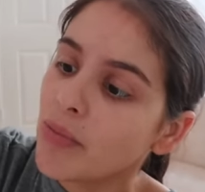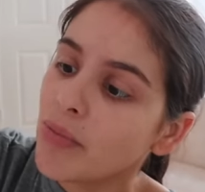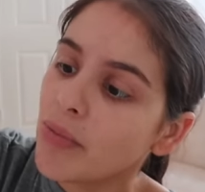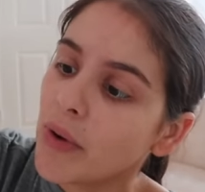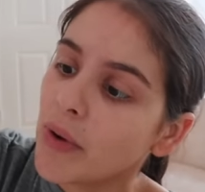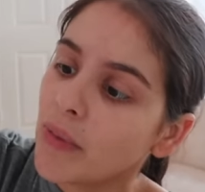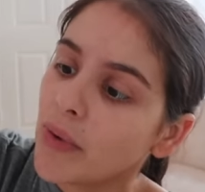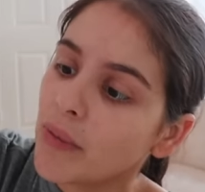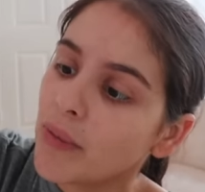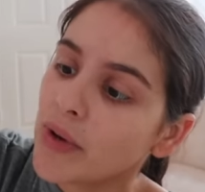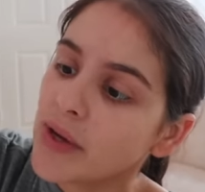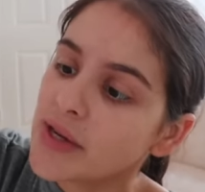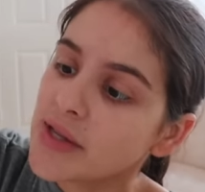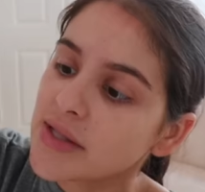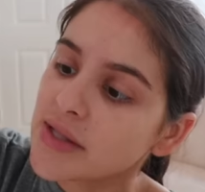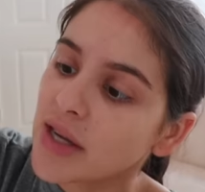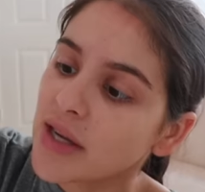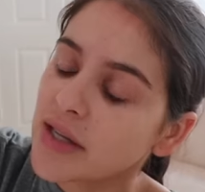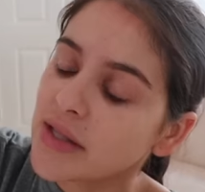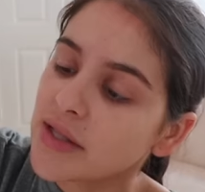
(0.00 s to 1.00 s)
But when we
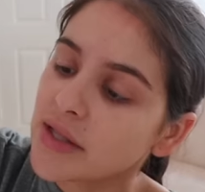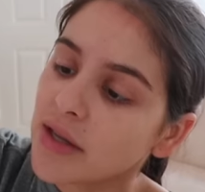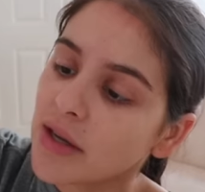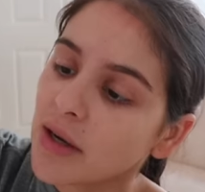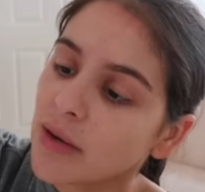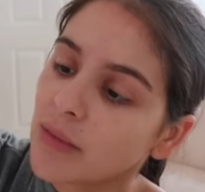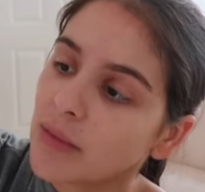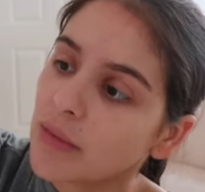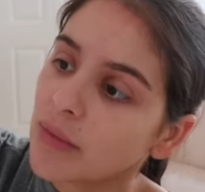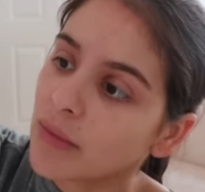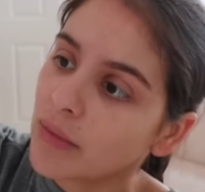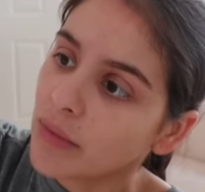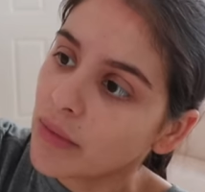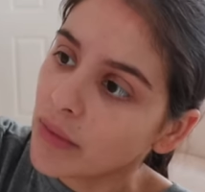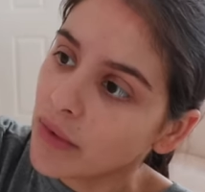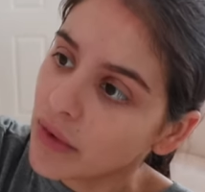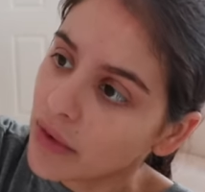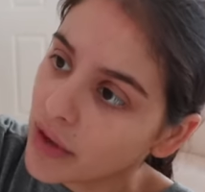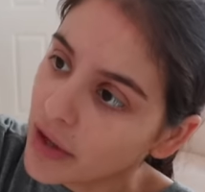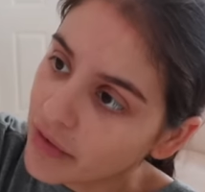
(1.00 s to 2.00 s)
decided to come
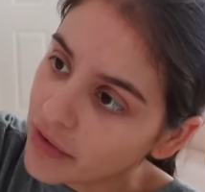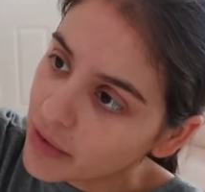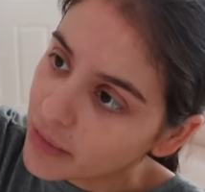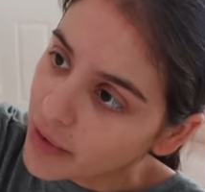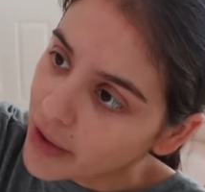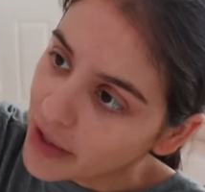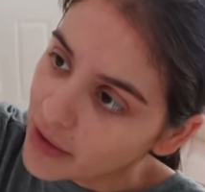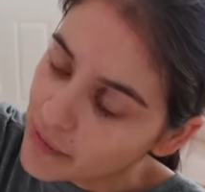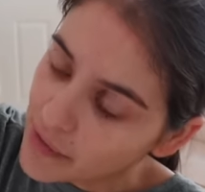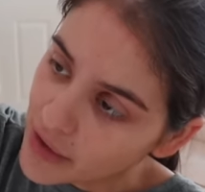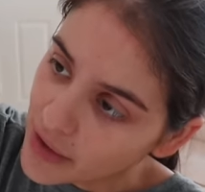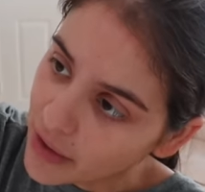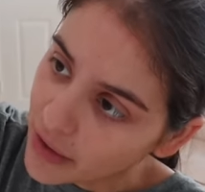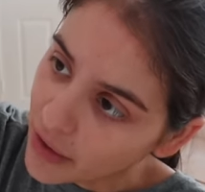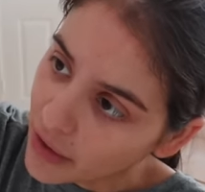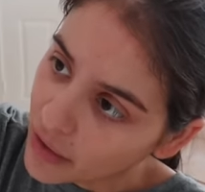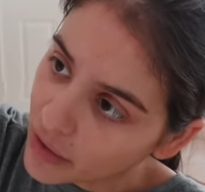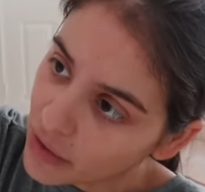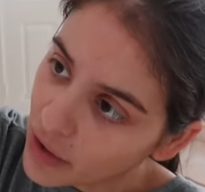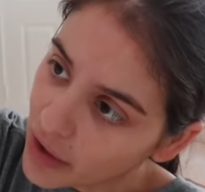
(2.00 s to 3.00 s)
live in Miami,
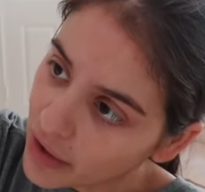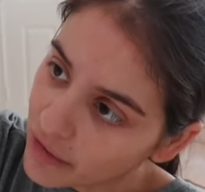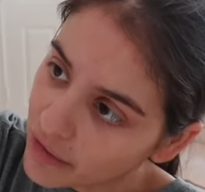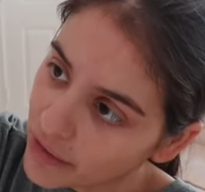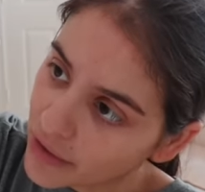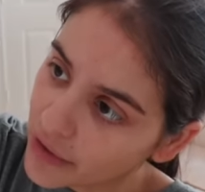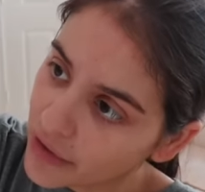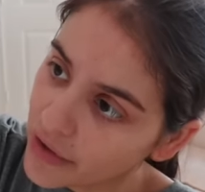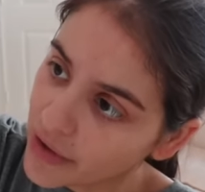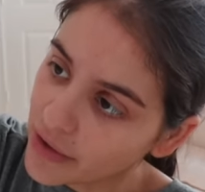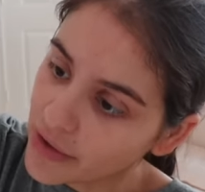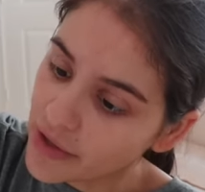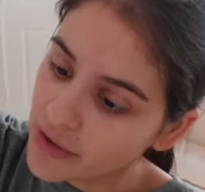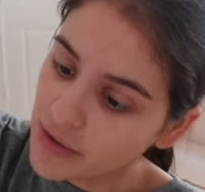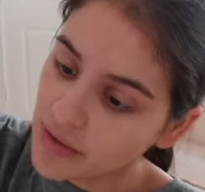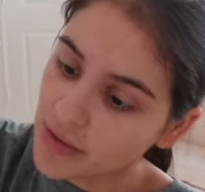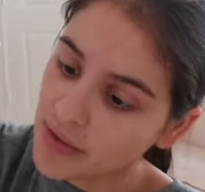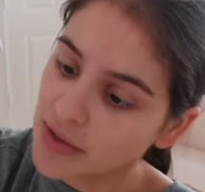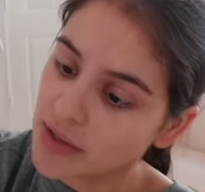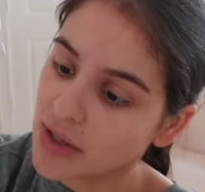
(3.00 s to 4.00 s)
a lot of our
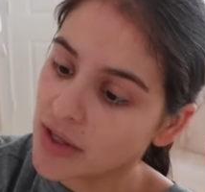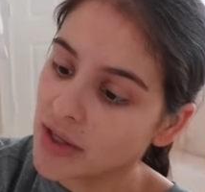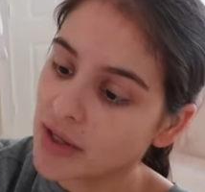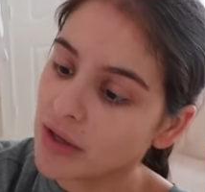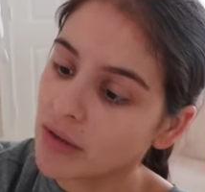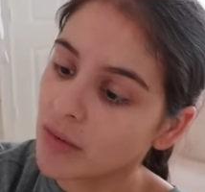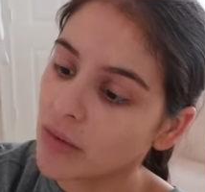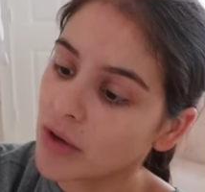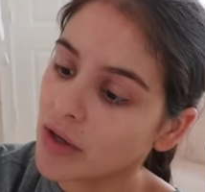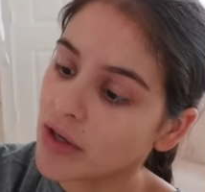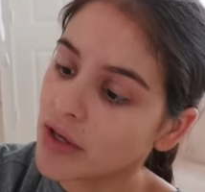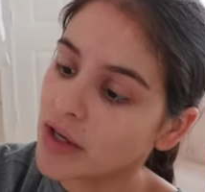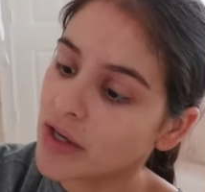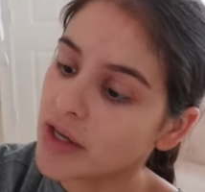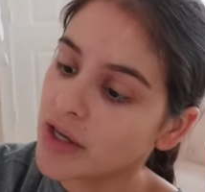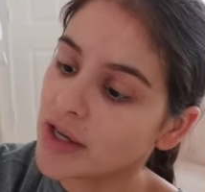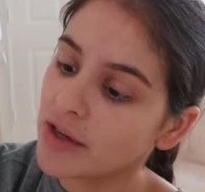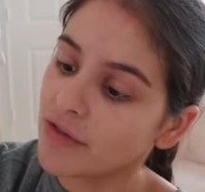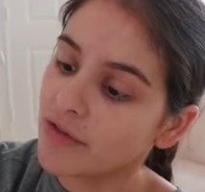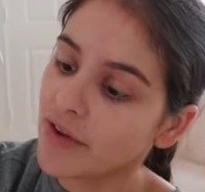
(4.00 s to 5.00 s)
theories was like, we're gonna
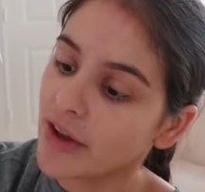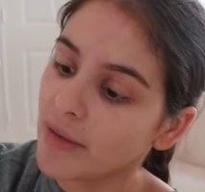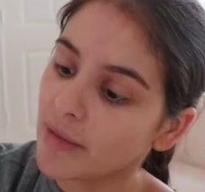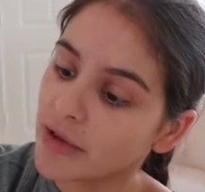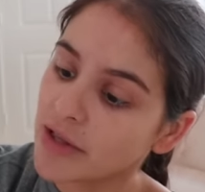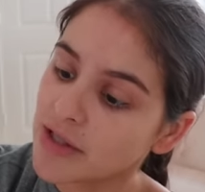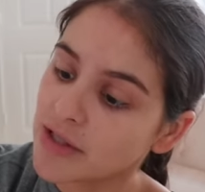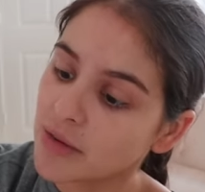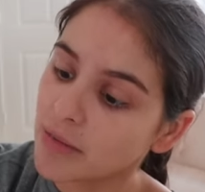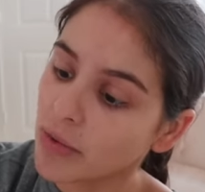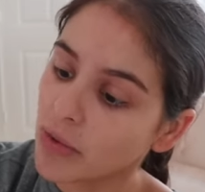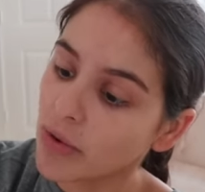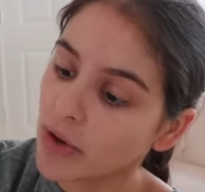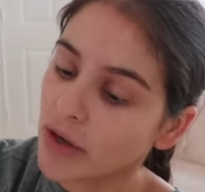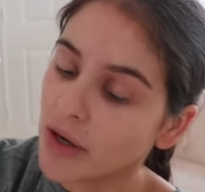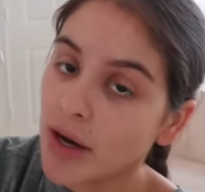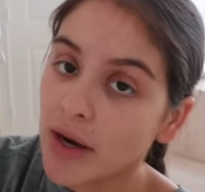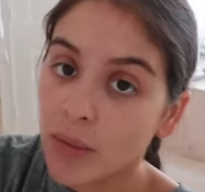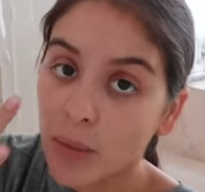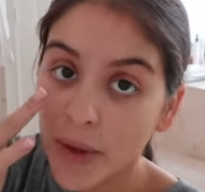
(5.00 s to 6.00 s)
need family
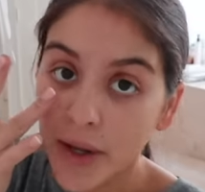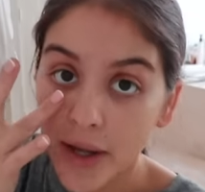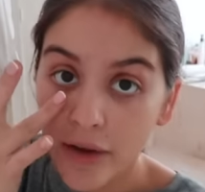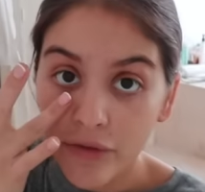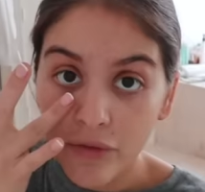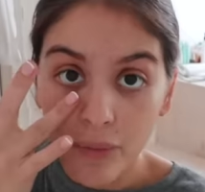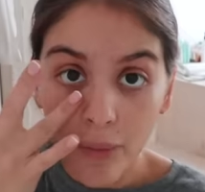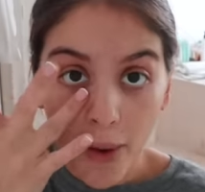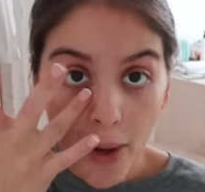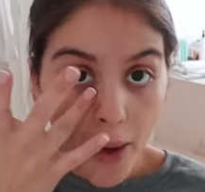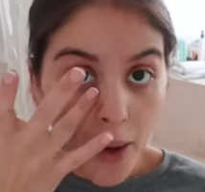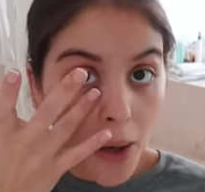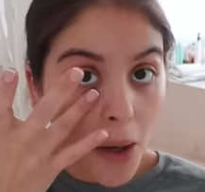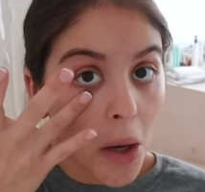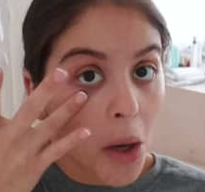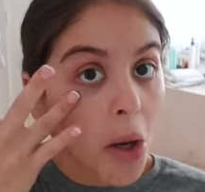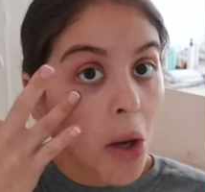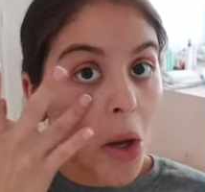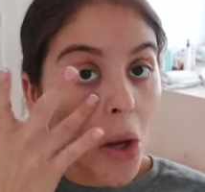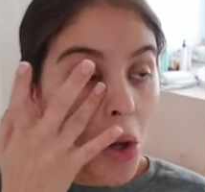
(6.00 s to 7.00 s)
support. And we have been
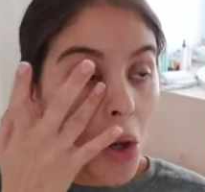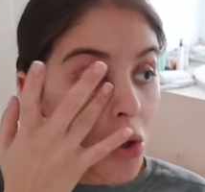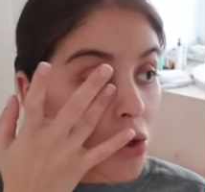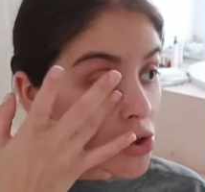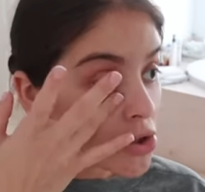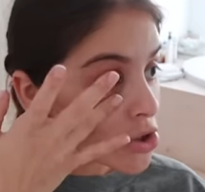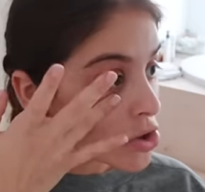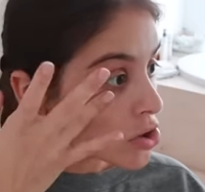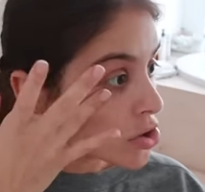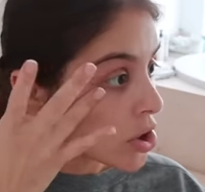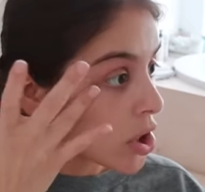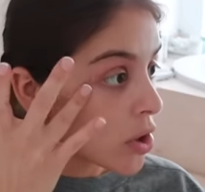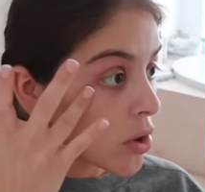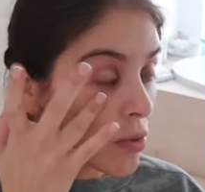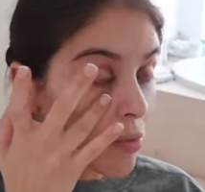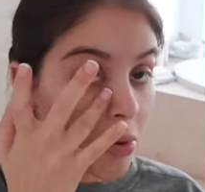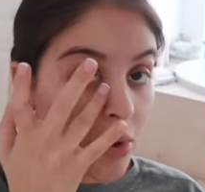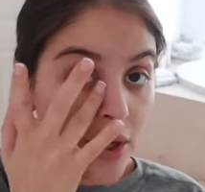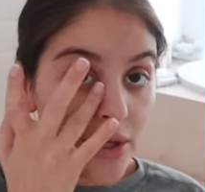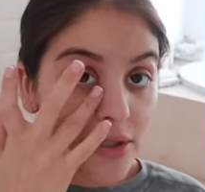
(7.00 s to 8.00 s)

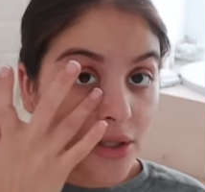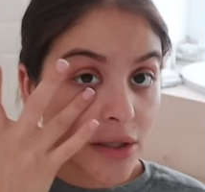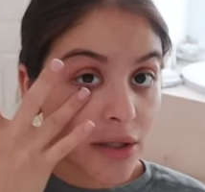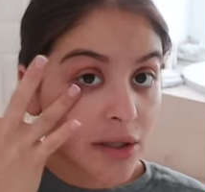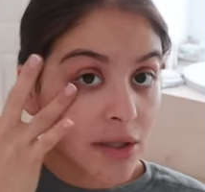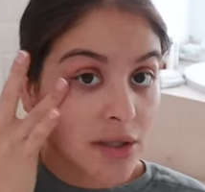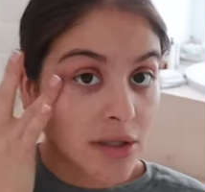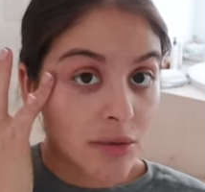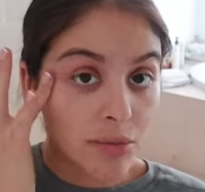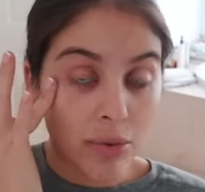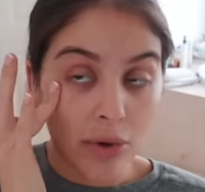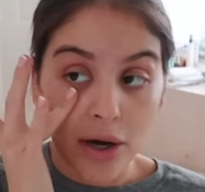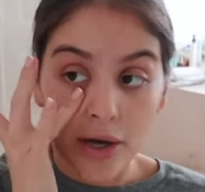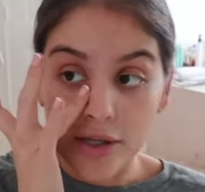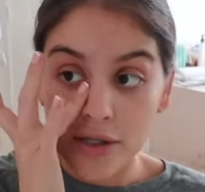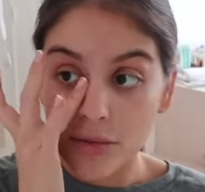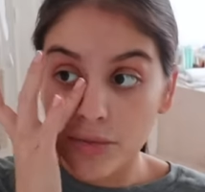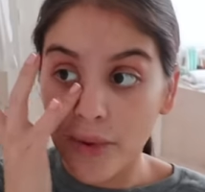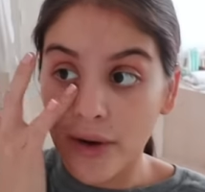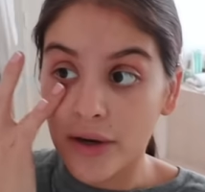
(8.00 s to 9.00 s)
so pleasantly
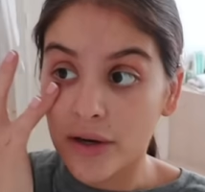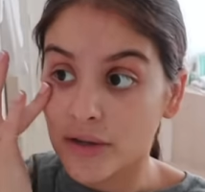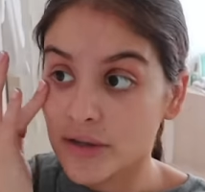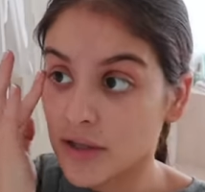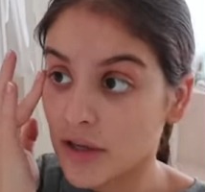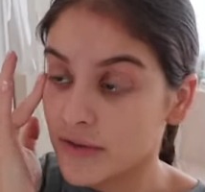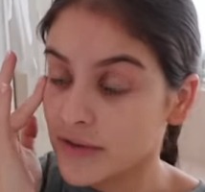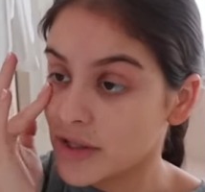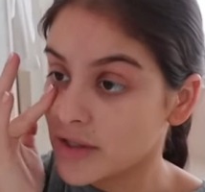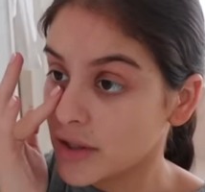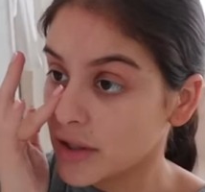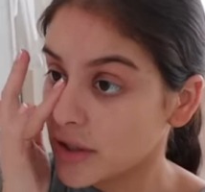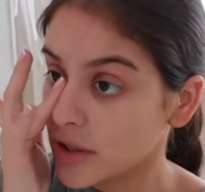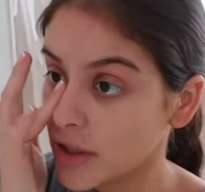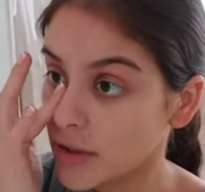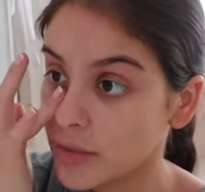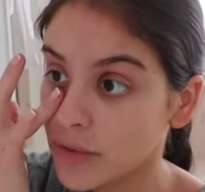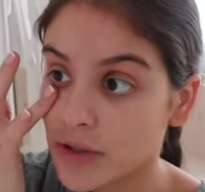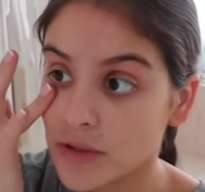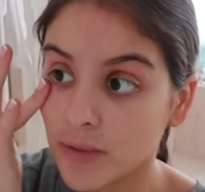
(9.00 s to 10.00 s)
surprised by ourselves as a
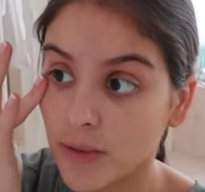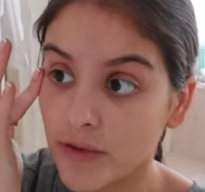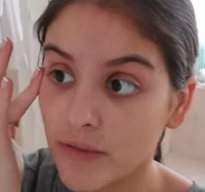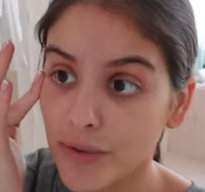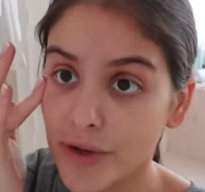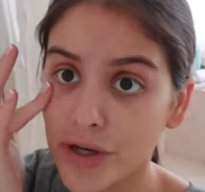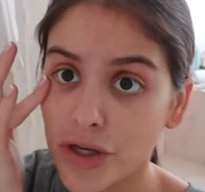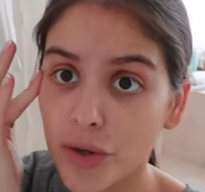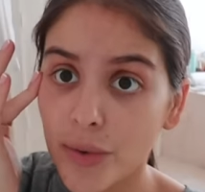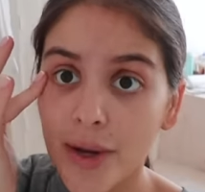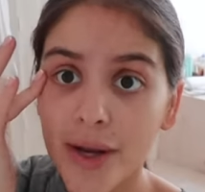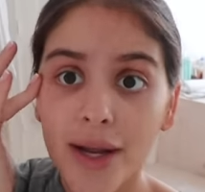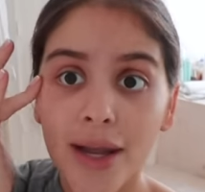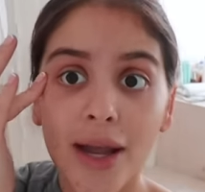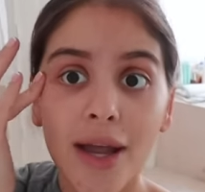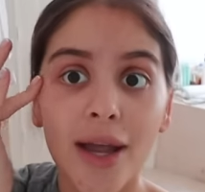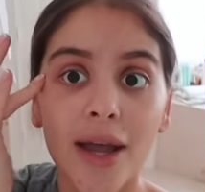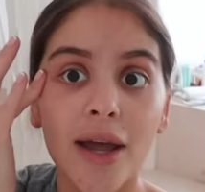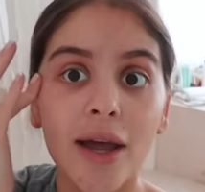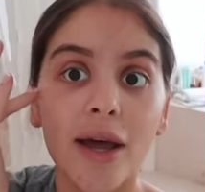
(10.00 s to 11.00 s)
team because we've been doing
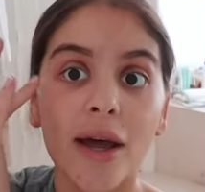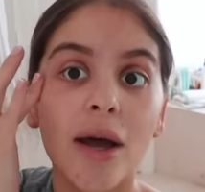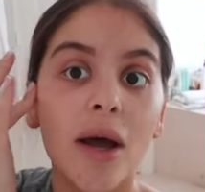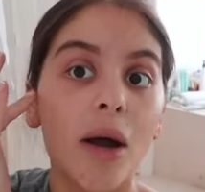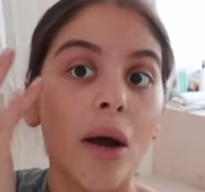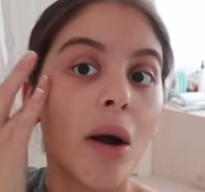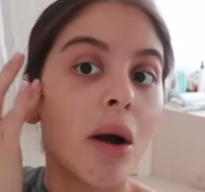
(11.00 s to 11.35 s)
it.